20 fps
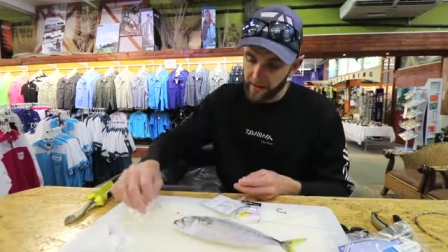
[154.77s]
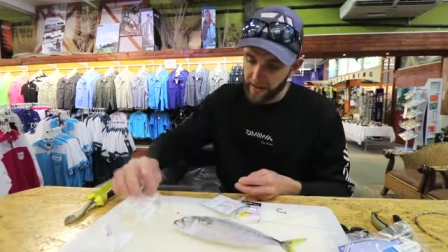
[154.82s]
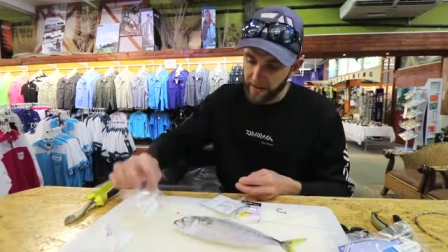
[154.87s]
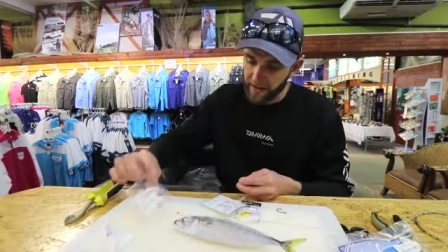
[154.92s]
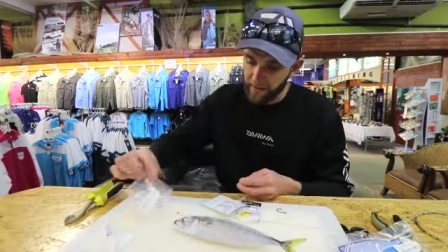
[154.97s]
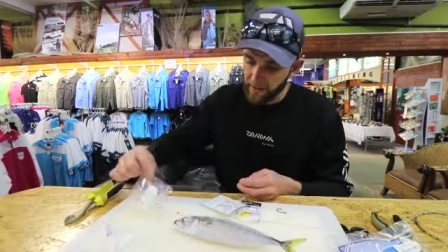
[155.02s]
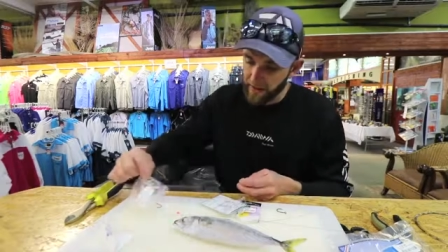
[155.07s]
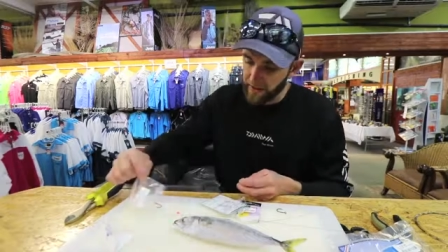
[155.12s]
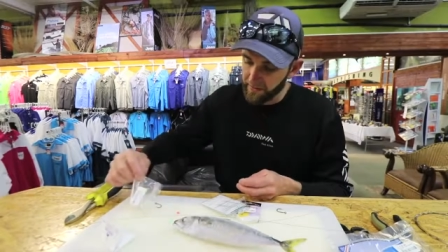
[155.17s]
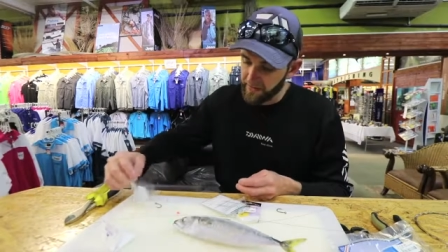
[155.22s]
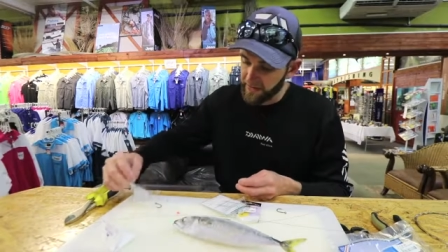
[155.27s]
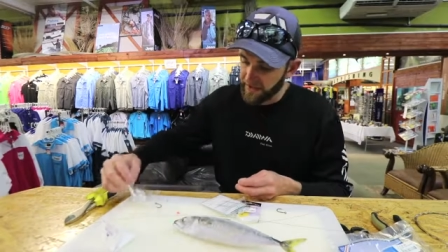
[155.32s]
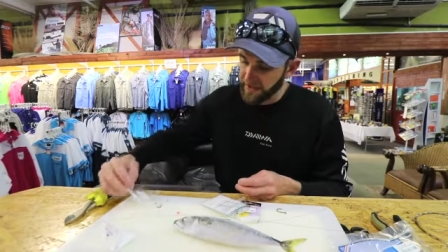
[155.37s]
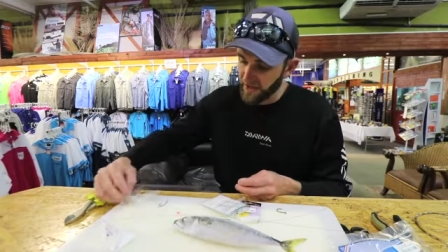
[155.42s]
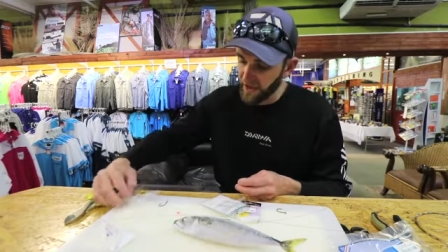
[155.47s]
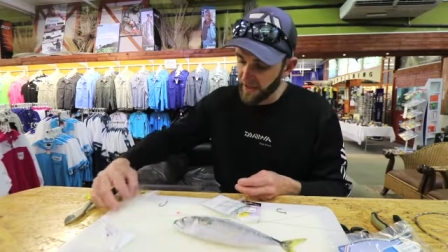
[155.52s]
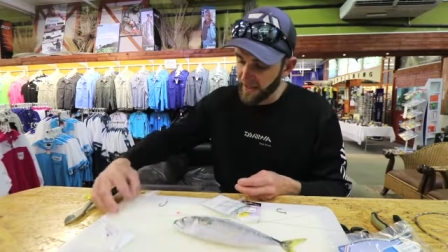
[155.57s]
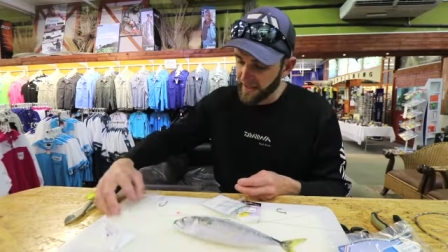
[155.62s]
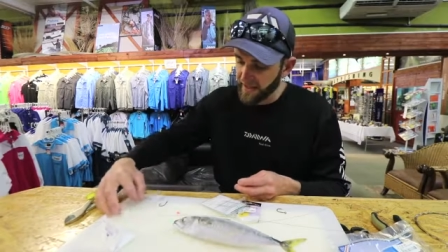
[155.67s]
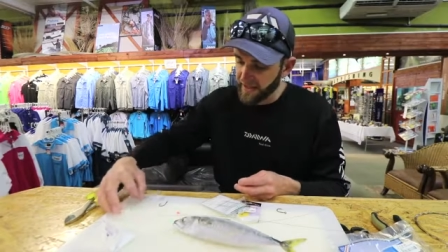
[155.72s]
Um, I'm
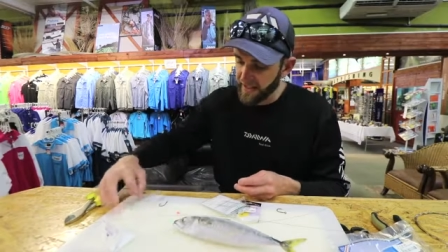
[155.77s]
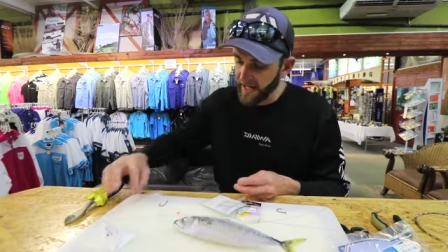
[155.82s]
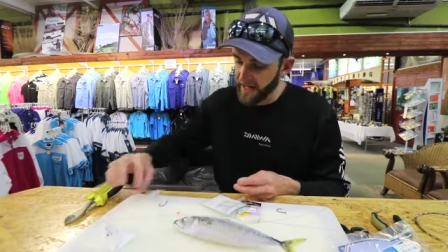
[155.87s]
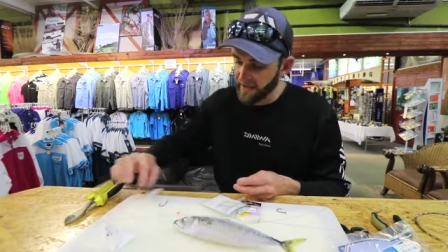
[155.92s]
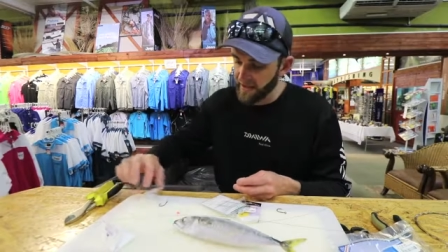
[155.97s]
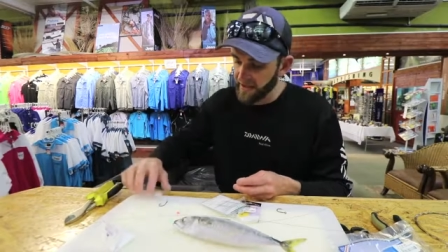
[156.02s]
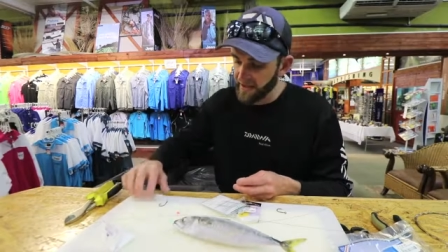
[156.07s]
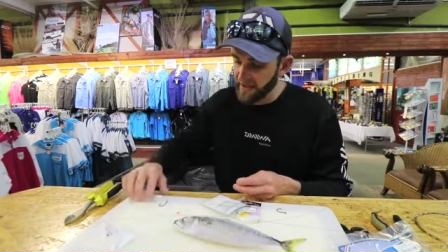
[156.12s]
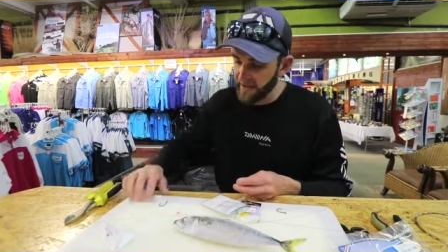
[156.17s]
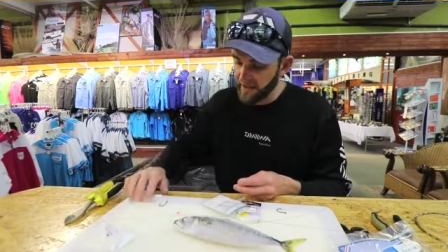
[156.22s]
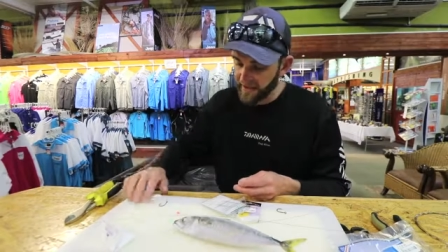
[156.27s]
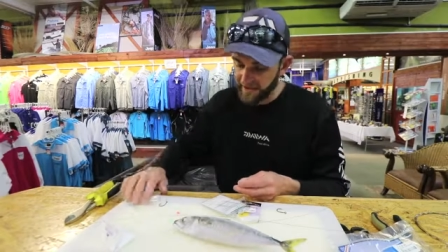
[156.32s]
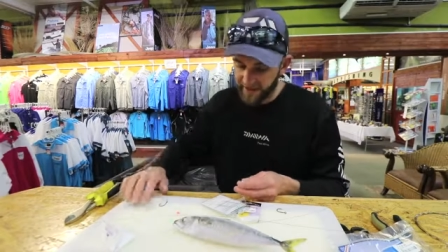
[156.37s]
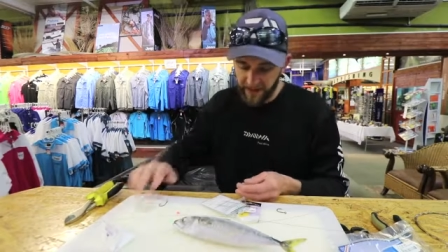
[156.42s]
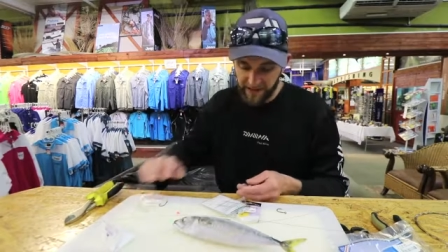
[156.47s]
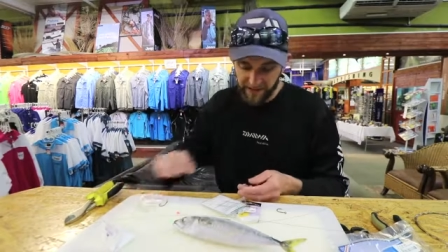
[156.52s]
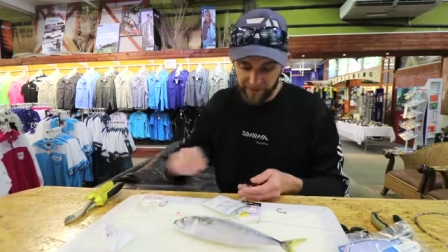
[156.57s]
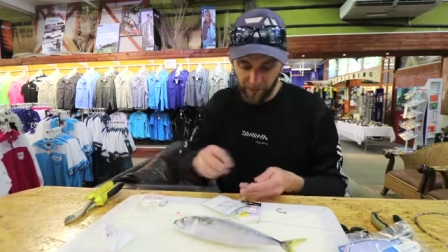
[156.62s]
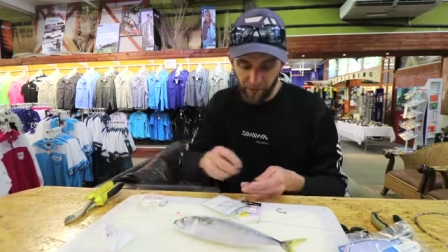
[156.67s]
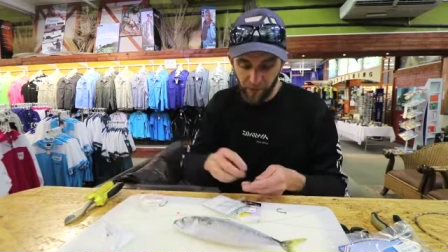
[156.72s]
just going standard here.
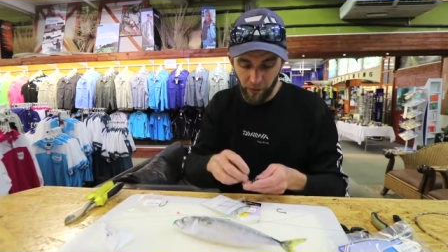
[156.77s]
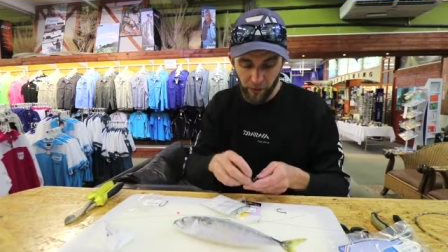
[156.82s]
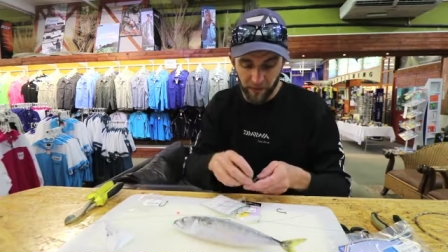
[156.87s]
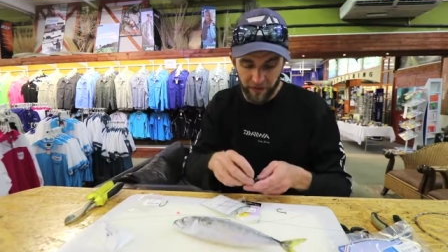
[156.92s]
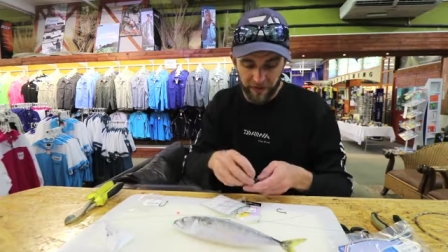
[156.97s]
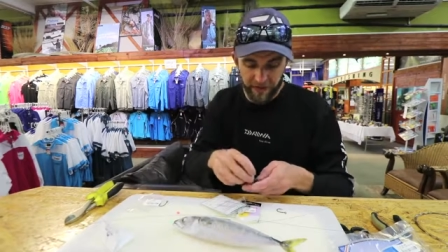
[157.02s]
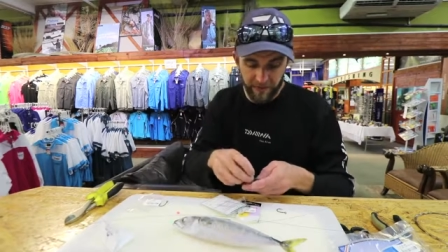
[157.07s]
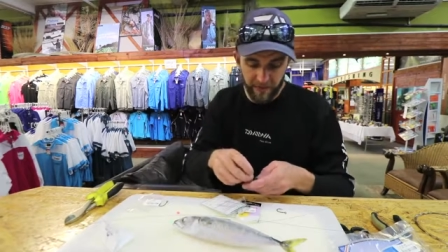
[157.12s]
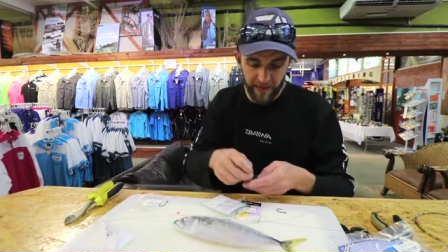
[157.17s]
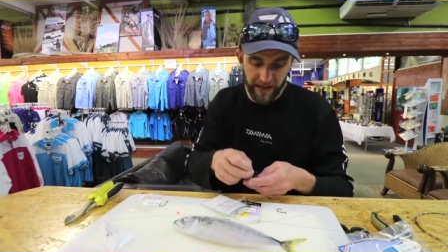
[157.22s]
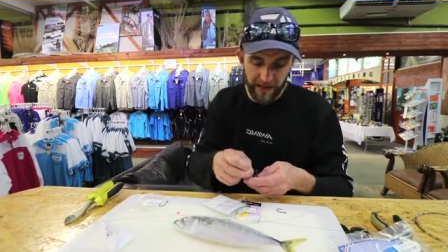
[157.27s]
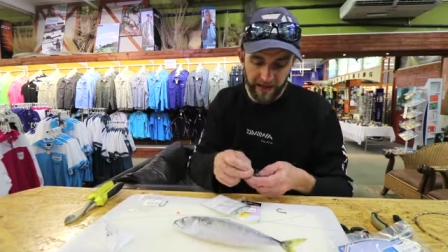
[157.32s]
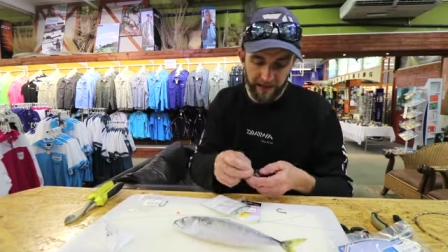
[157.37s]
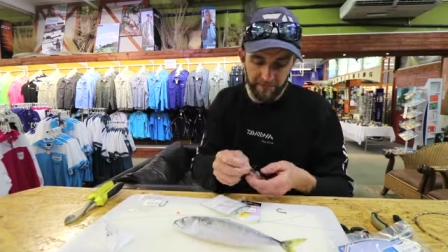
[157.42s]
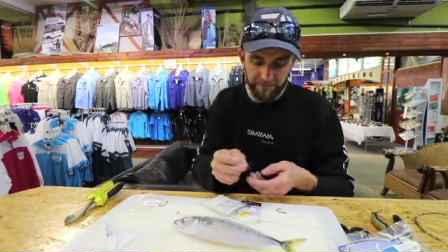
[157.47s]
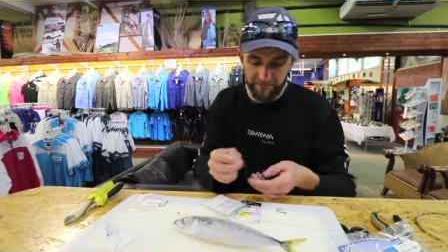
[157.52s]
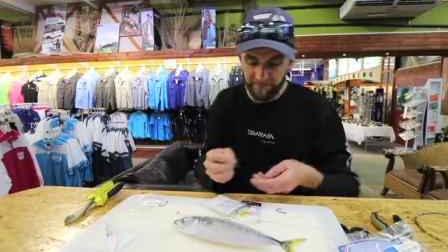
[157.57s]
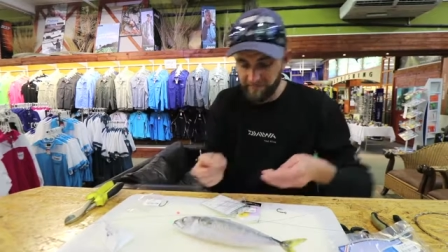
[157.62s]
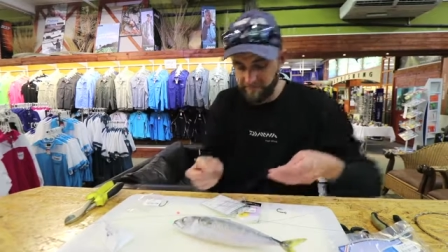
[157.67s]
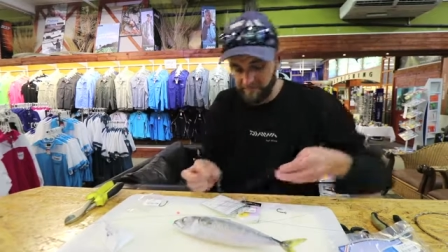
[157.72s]
Size 4 is my